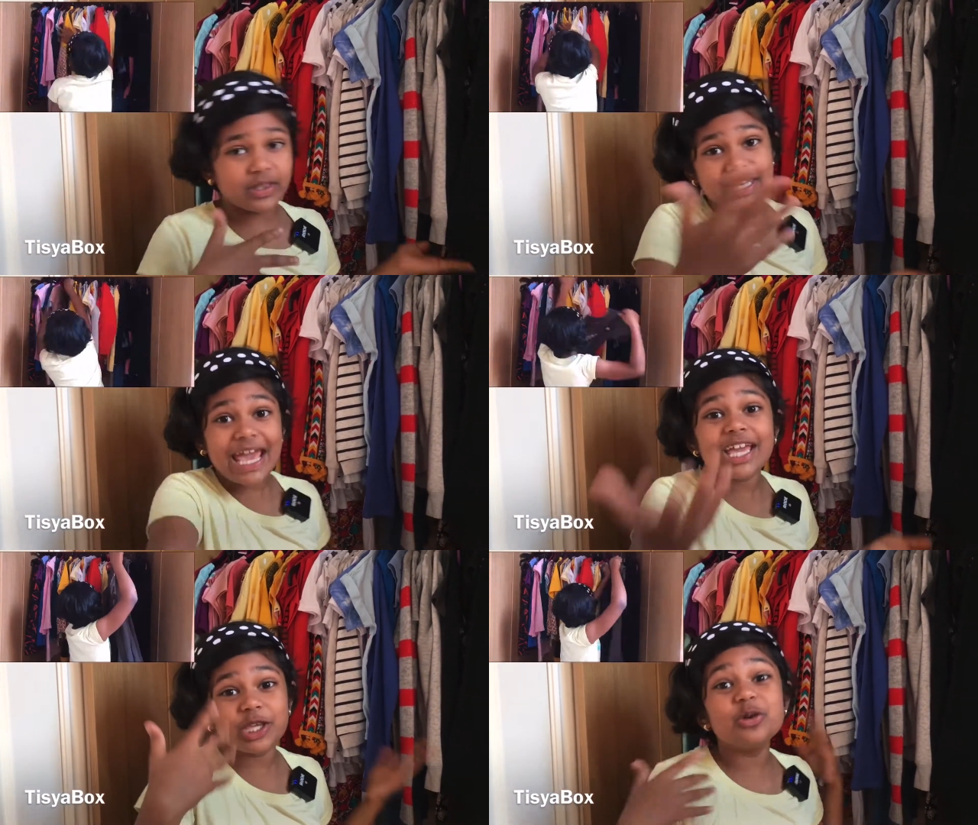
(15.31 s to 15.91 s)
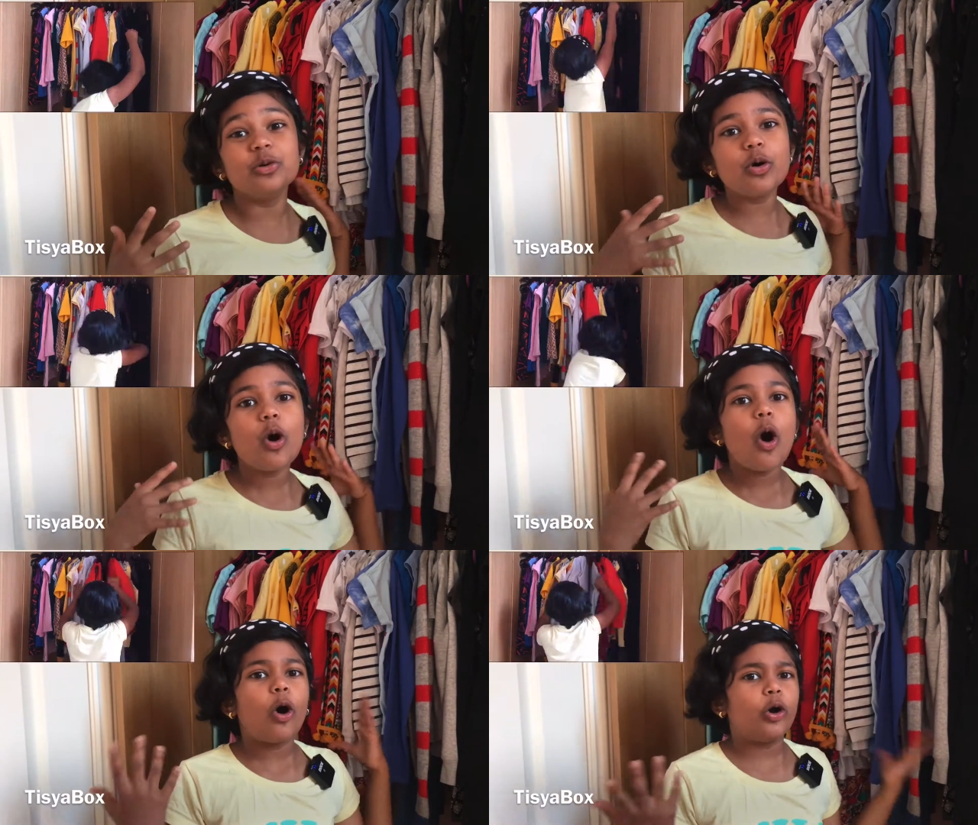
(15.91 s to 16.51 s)
take you
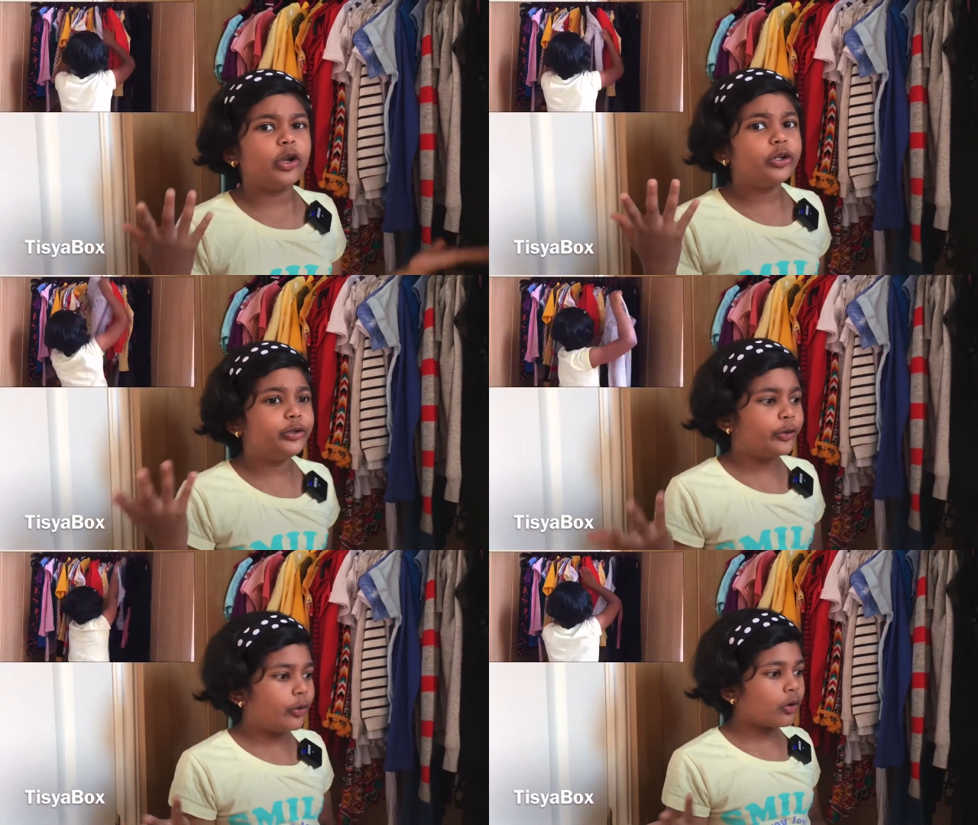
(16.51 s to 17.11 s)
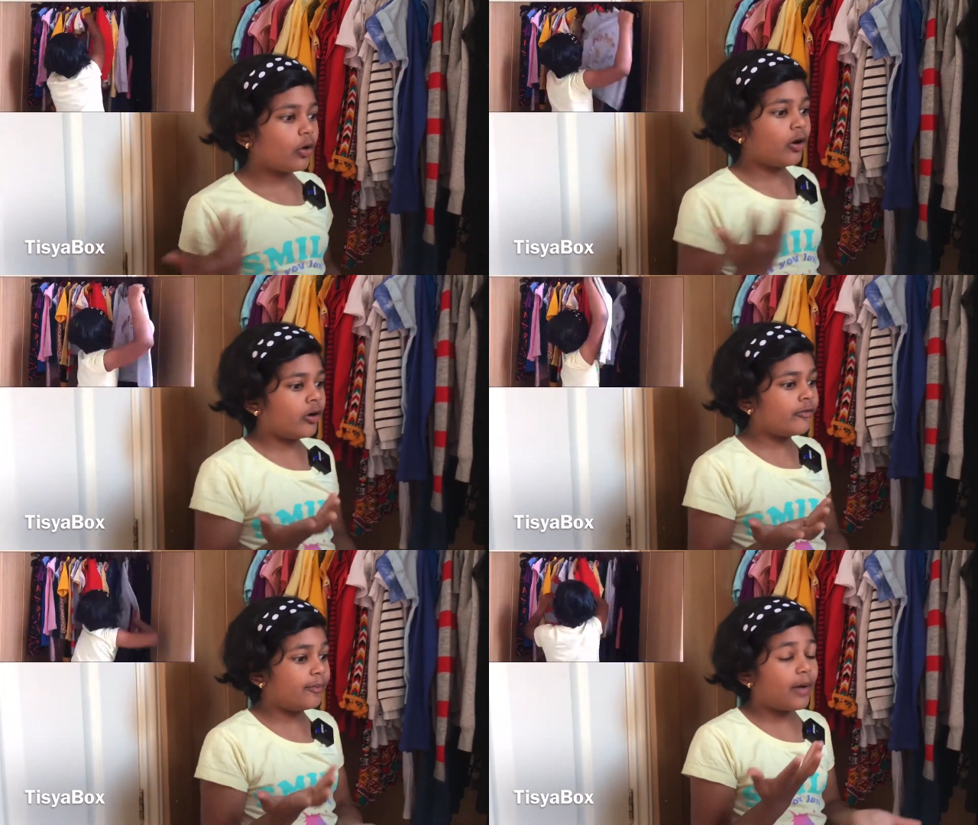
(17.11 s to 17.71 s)
on a tour
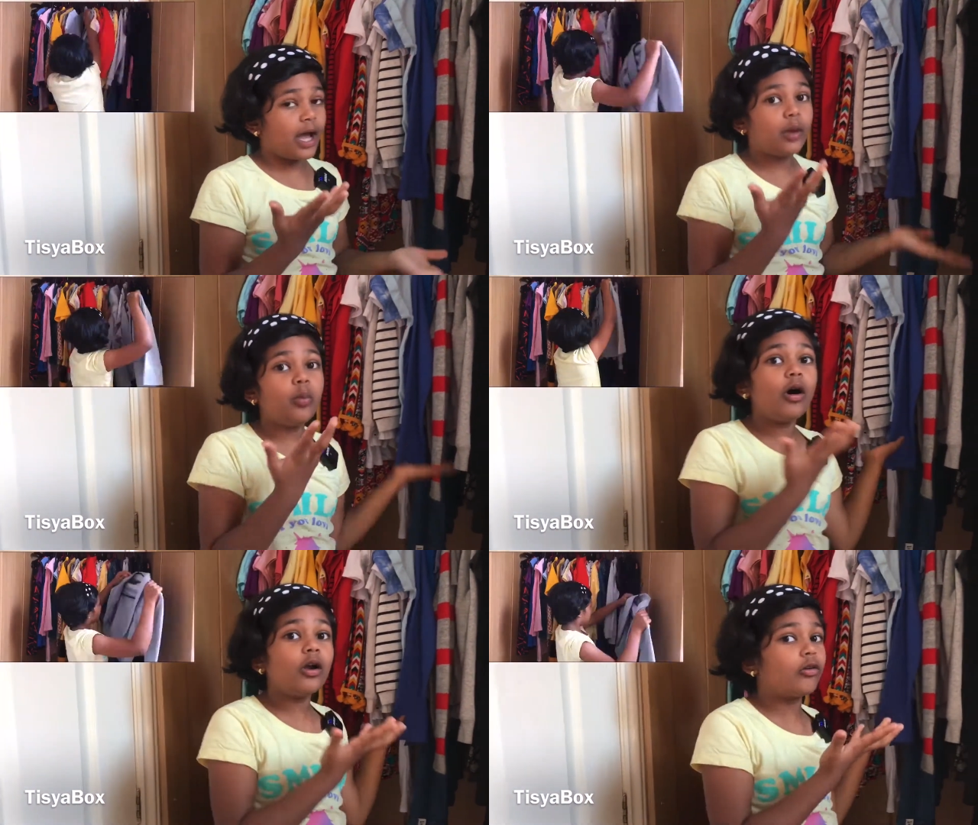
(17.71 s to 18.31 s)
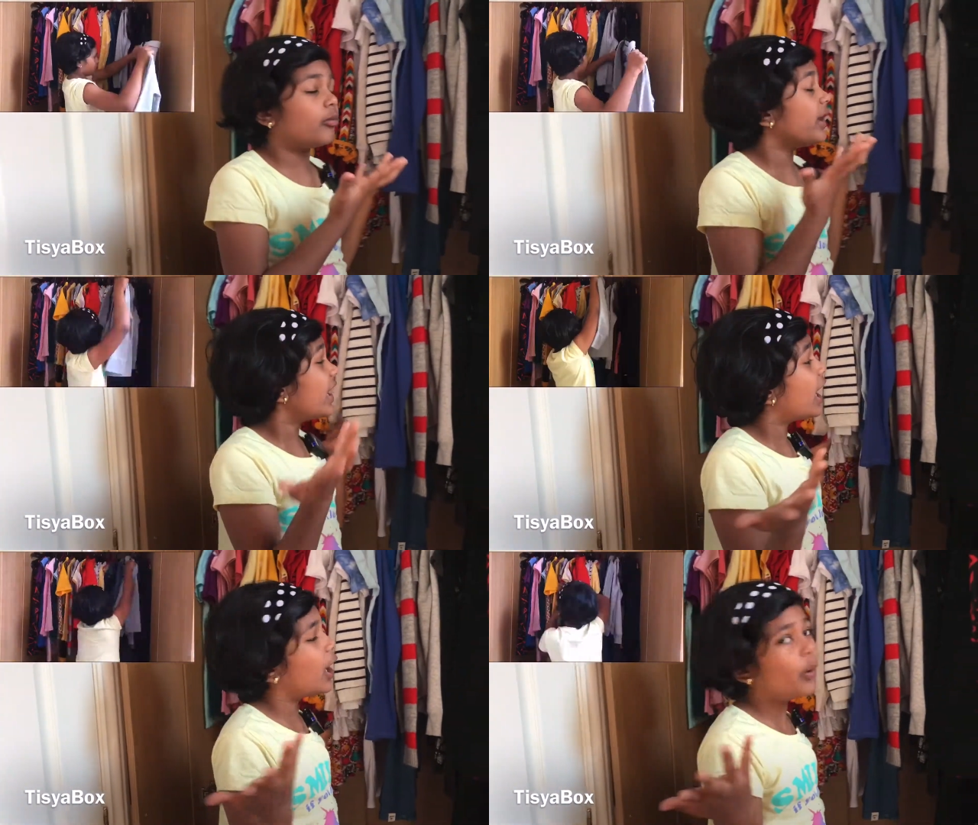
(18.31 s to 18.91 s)
of my wardrobe and
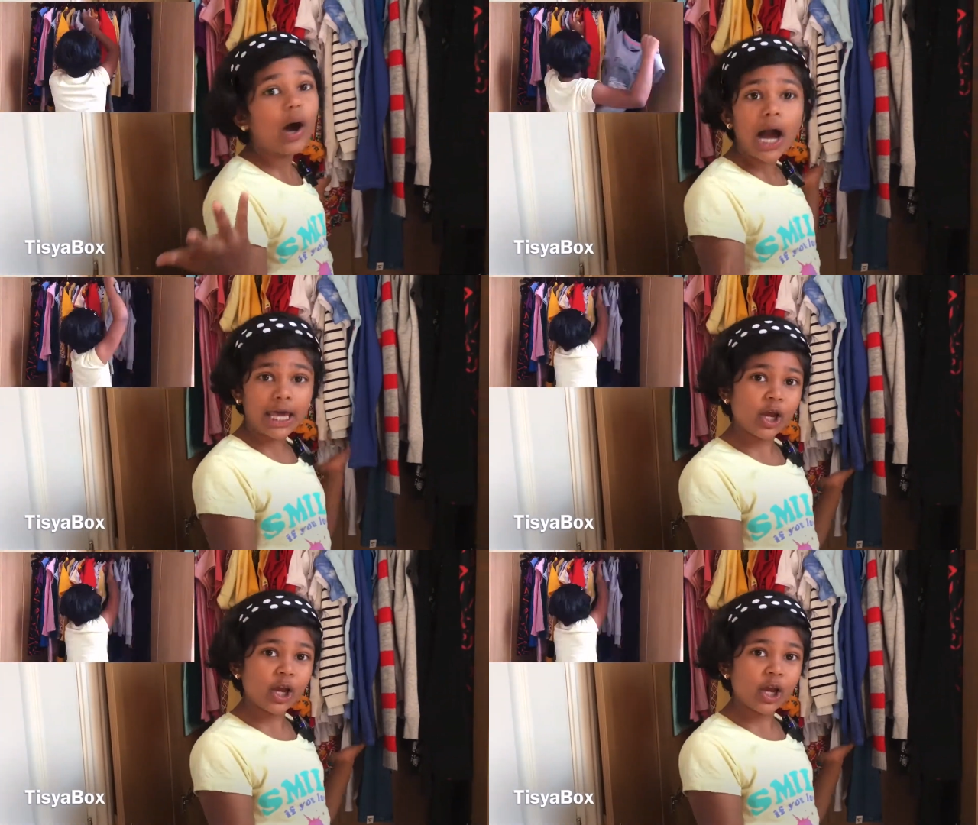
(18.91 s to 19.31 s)
how I